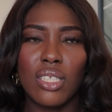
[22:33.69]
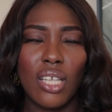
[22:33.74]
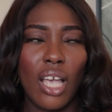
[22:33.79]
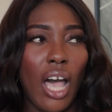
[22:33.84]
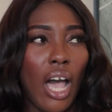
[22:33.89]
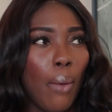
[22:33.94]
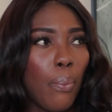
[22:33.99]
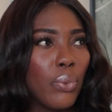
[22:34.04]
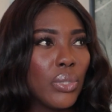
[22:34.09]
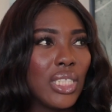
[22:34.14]

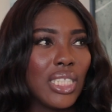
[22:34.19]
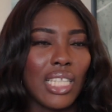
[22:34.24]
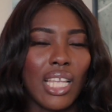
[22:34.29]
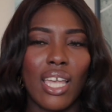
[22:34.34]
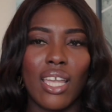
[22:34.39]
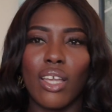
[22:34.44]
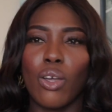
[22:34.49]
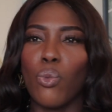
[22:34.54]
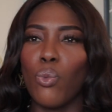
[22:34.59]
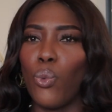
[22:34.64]
top was
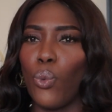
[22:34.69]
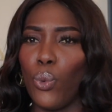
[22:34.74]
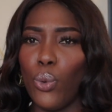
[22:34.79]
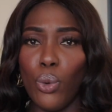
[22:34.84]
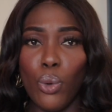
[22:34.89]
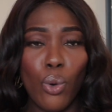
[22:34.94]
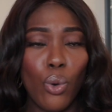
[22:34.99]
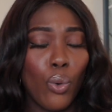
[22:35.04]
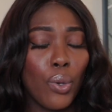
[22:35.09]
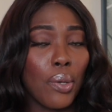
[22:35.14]
like,
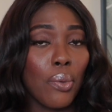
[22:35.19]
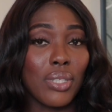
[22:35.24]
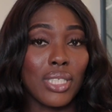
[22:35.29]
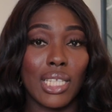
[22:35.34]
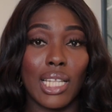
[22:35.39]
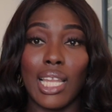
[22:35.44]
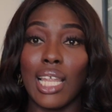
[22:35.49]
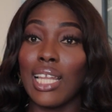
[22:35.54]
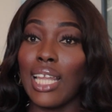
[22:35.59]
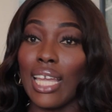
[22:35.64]
whoo, it was a lot.